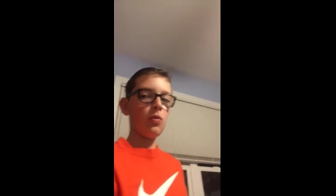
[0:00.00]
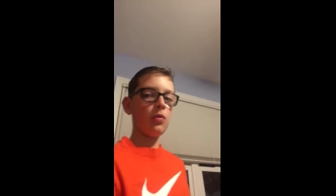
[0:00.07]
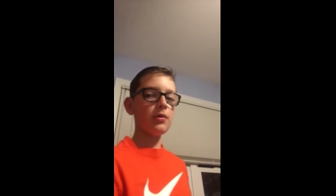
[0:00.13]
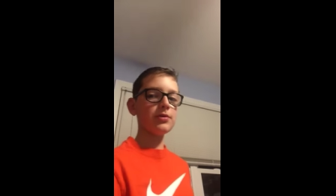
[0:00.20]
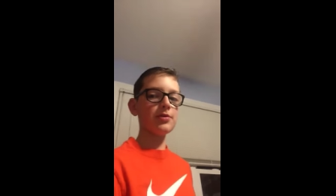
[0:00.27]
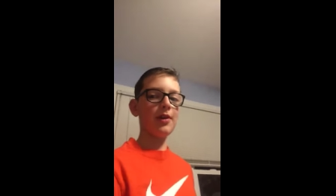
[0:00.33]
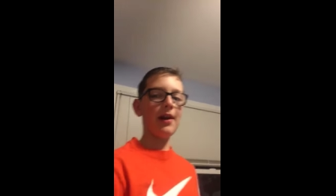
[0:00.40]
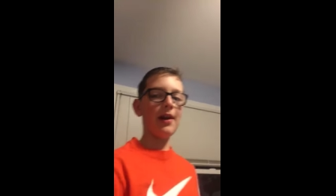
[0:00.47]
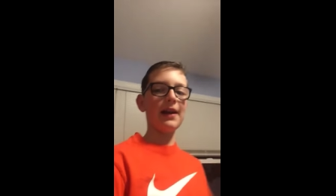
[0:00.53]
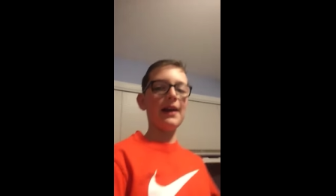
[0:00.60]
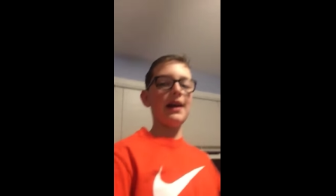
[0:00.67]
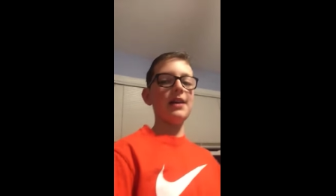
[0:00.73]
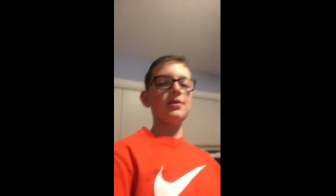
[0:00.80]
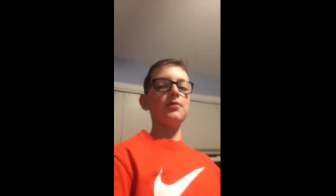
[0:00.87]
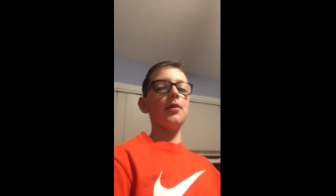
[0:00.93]
What's going
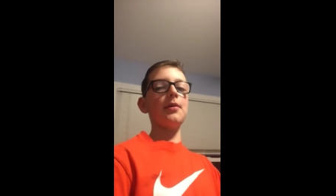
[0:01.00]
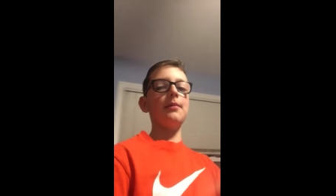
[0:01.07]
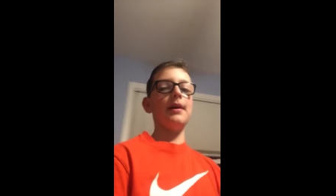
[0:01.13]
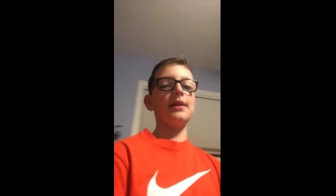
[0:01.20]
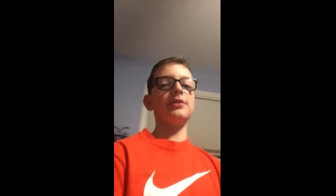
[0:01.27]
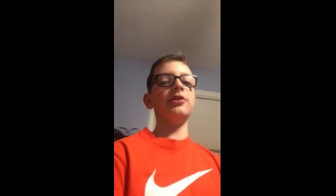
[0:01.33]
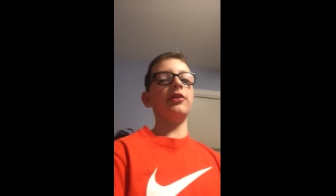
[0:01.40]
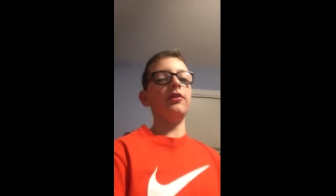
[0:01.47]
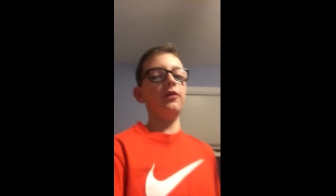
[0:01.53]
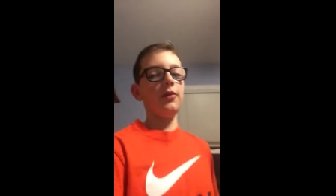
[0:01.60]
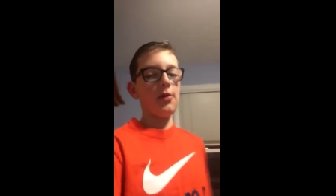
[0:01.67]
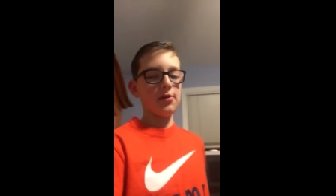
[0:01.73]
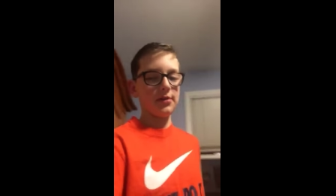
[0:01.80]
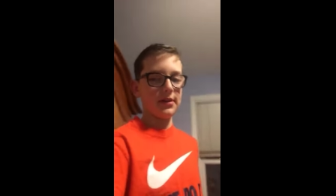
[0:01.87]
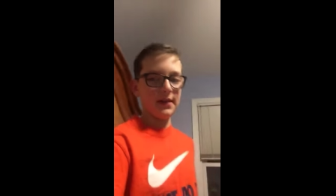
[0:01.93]
on guys? Welcome back to
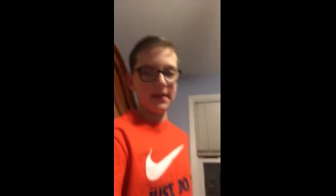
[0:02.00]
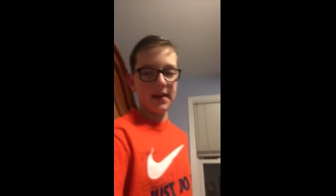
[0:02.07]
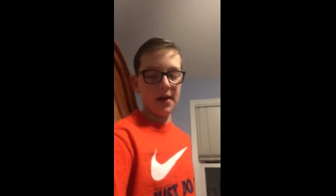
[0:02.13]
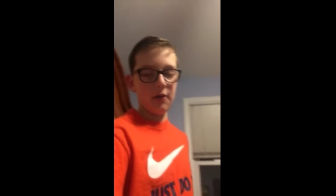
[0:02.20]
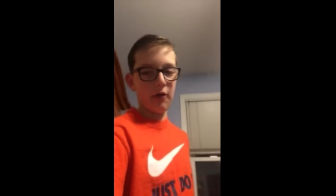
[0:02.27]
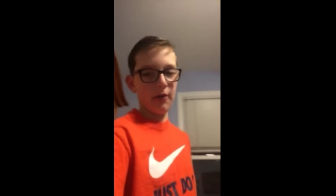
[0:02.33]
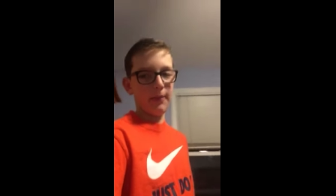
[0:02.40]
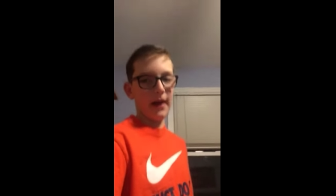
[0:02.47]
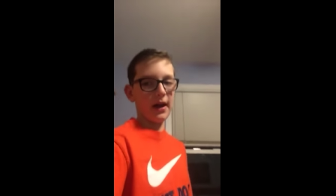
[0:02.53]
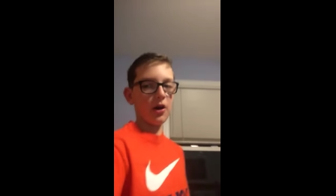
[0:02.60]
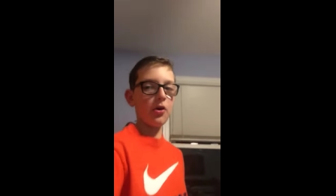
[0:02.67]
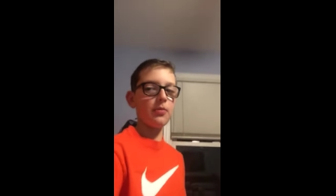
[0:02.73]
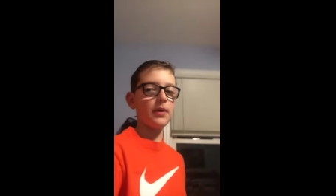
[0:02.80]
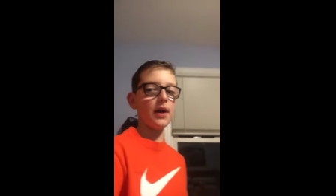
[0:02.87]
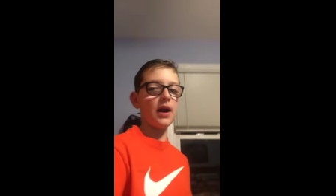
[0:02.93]
Vlog. Today we're
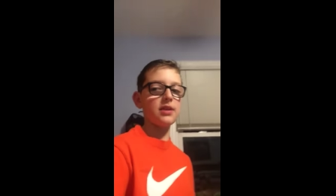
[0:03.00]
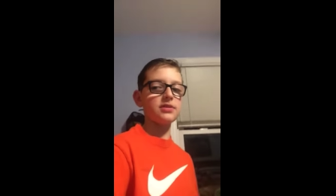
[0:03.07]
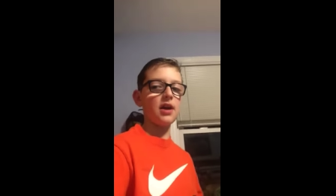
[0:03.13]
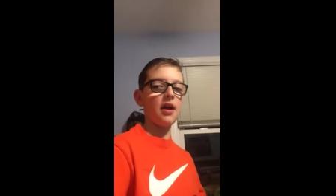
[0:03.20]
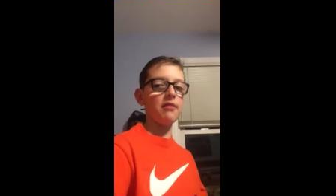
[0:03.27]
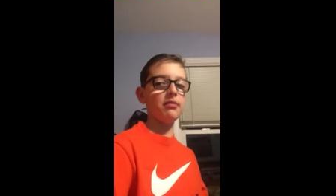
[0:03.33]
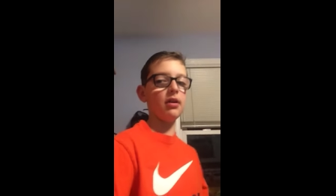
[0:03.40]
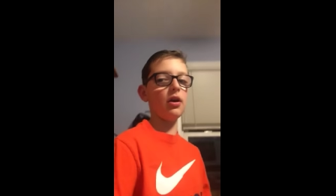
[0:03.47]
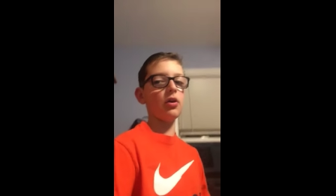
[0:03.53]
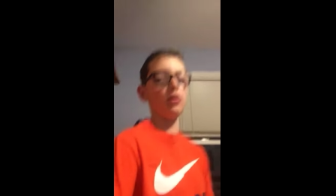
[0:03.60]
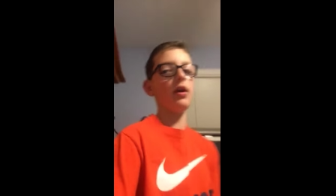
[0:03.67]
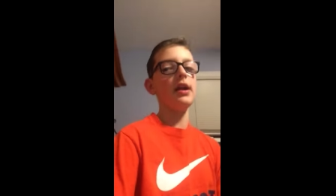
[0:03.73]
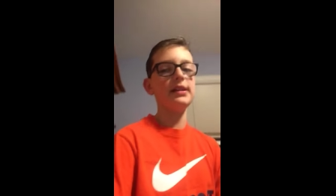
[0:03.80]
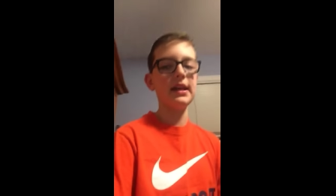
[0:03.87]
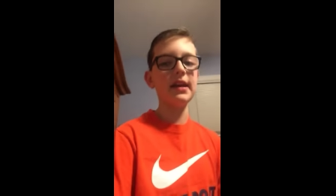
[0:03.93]
back. Hope you guys are having a
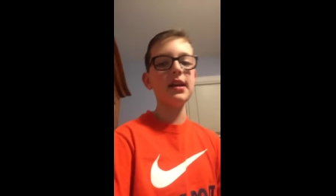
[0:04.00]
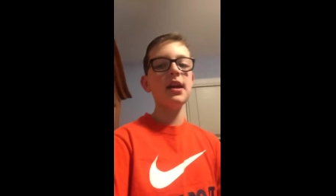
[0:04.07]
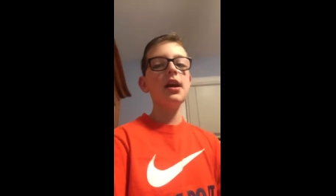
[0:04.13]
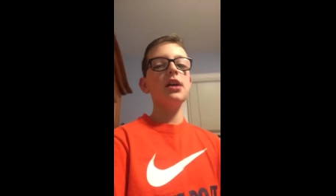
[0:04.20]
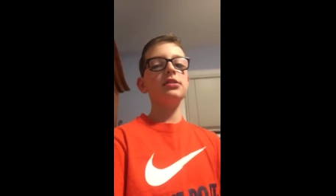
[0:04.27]
great day.